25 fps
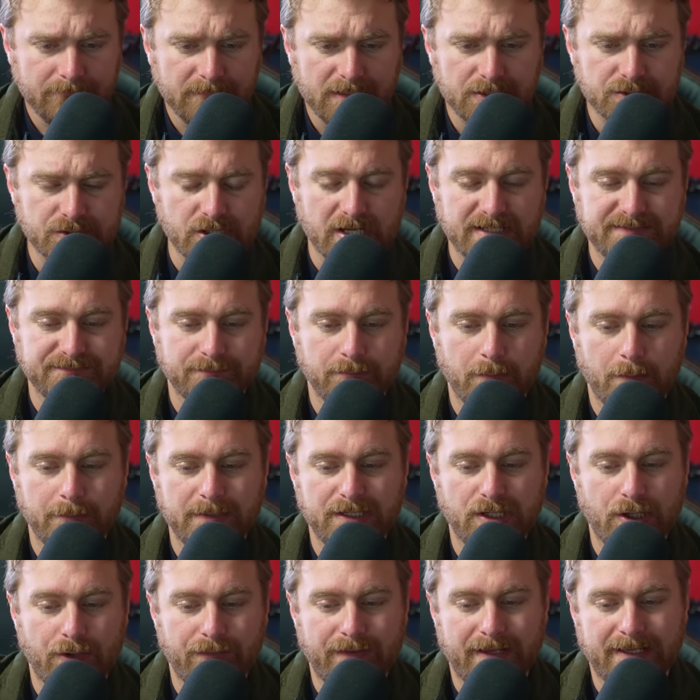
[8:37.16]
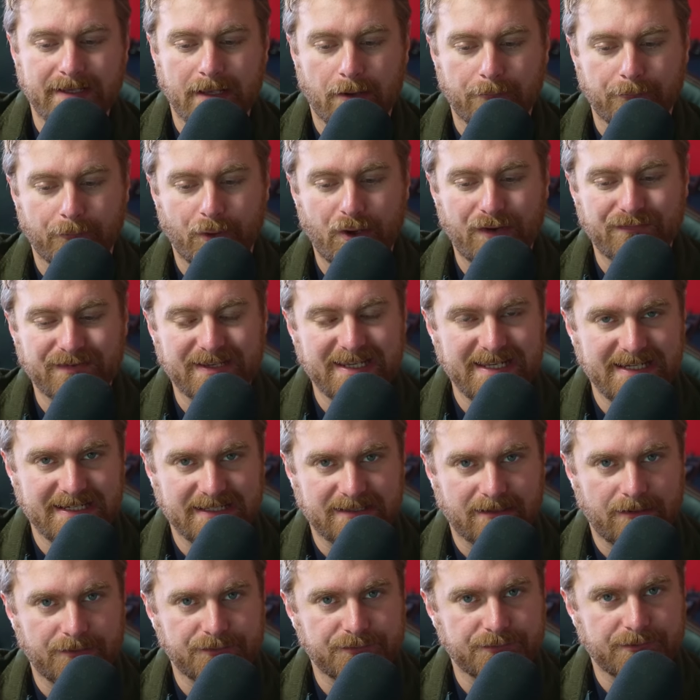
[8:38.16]
just from when we know they arrive in
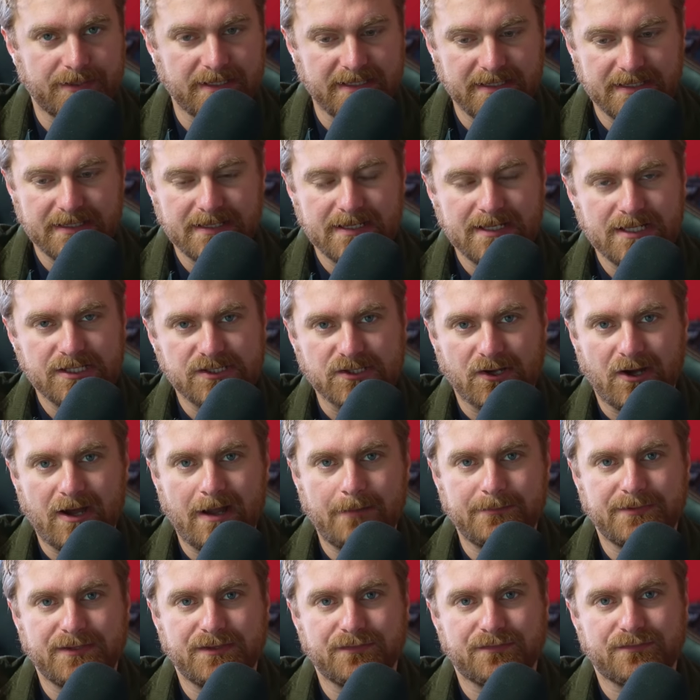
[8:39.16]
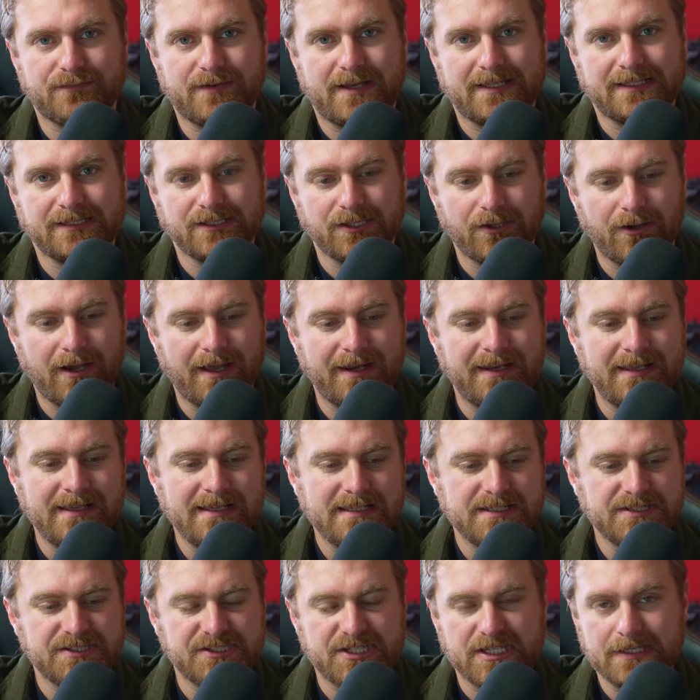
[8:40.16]
country, time to the front line
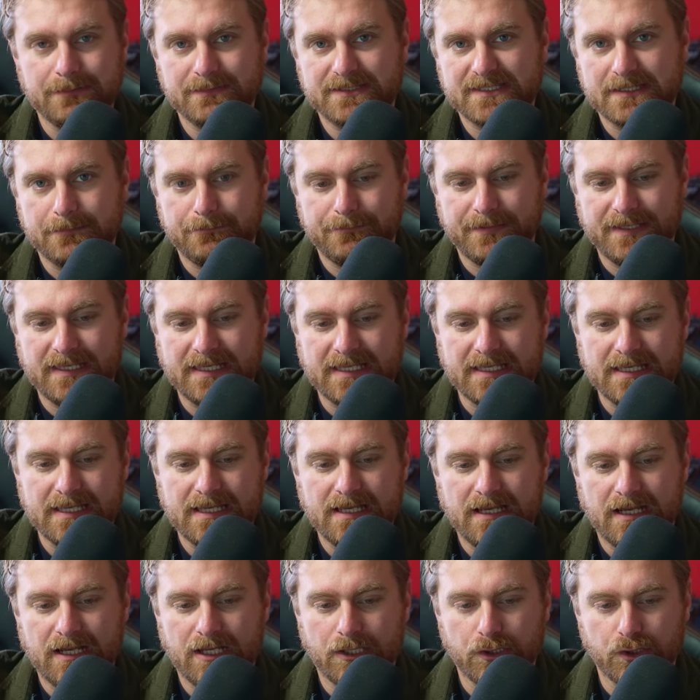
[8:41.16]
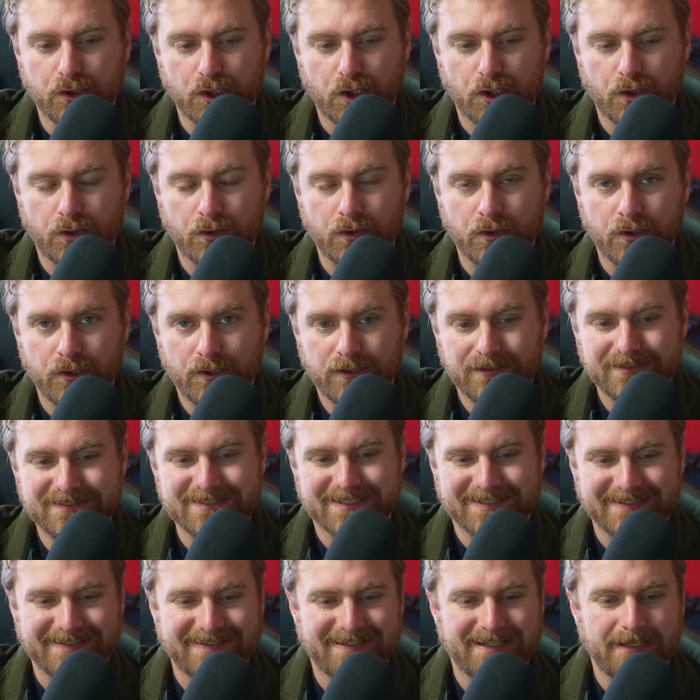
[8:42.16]
seems to be a long
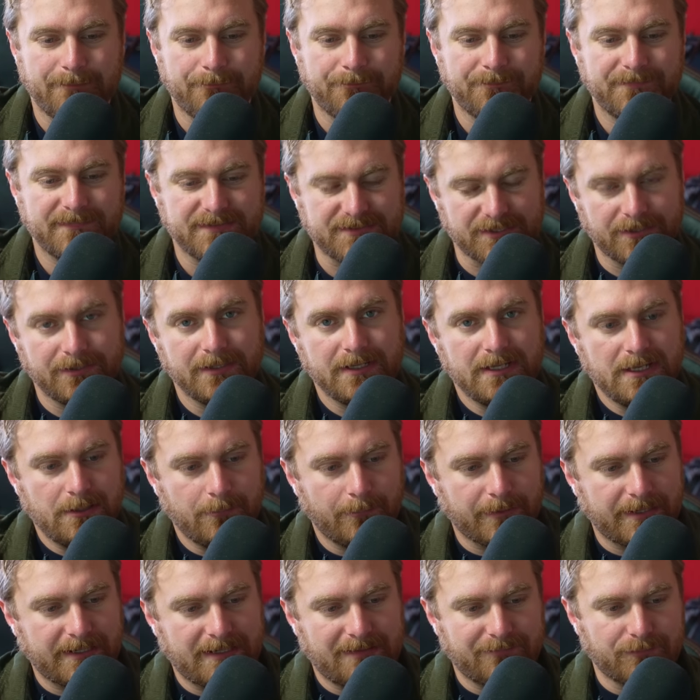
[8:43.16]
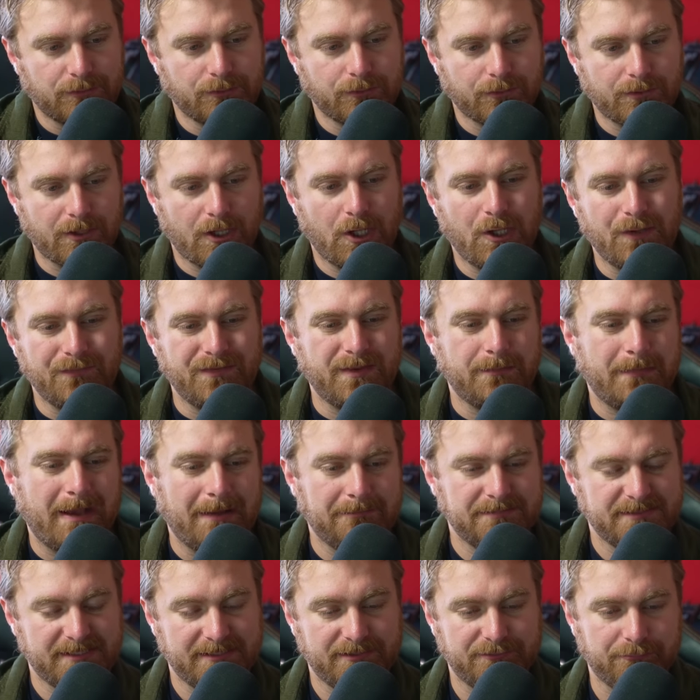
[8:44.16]
time. So we're going to have a look over the
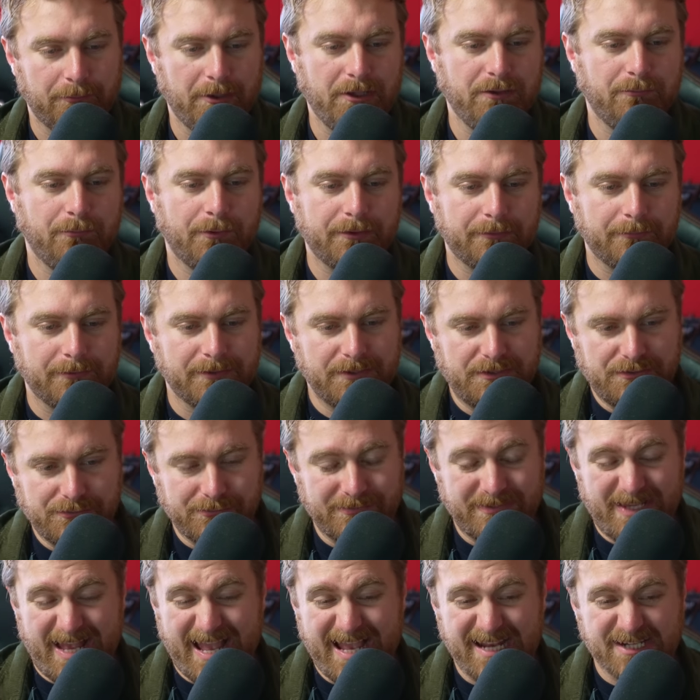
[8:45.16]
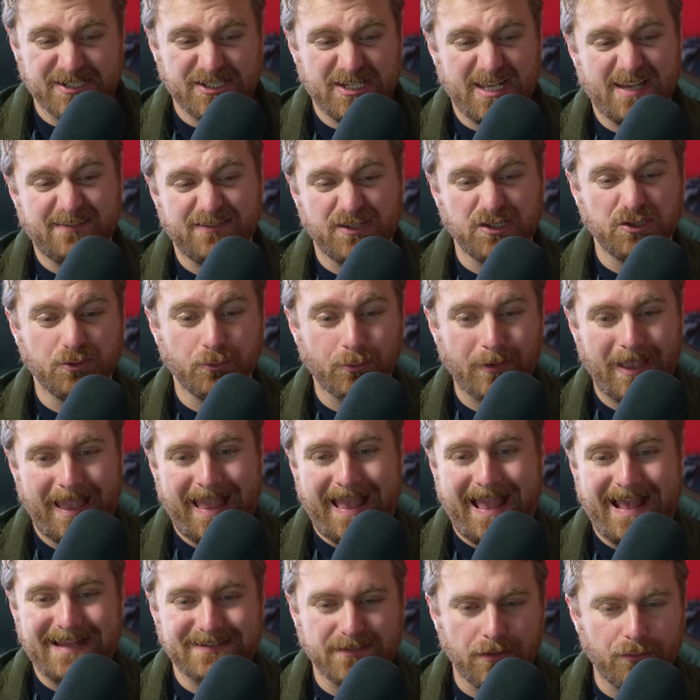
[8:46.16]
maps. And as well, what I want to do is actually have a look
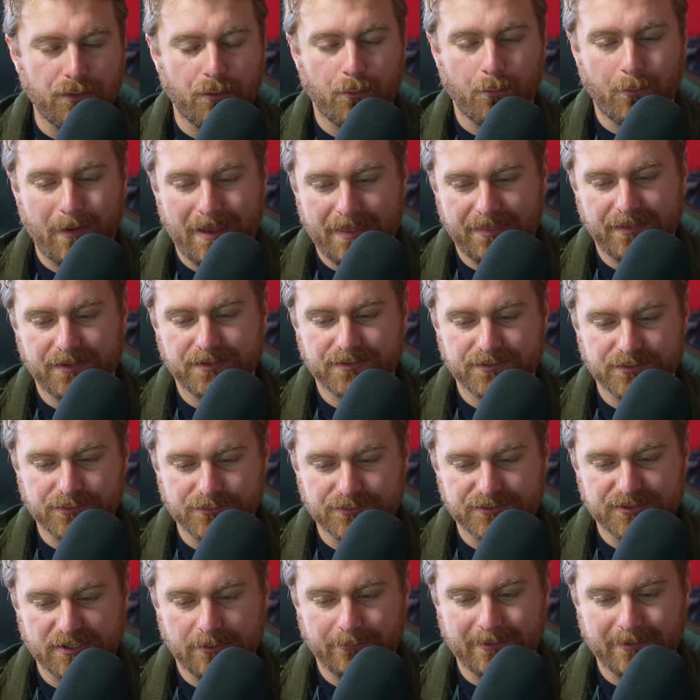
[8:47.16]
at the weather too. So